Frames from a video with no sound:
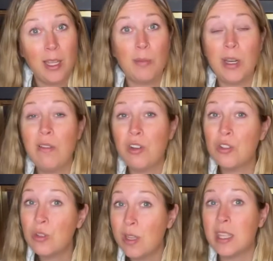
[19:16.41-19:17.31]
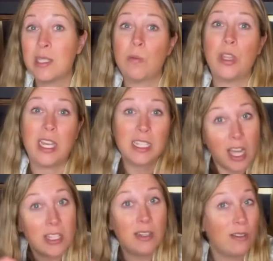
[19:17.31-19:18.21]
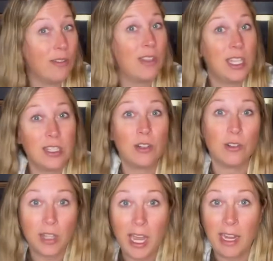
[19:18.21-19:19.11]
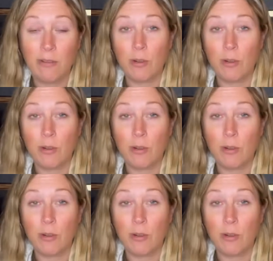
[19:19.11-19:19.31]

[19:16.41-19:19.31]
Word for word: but if you're doing this with, like, tons of different things in your life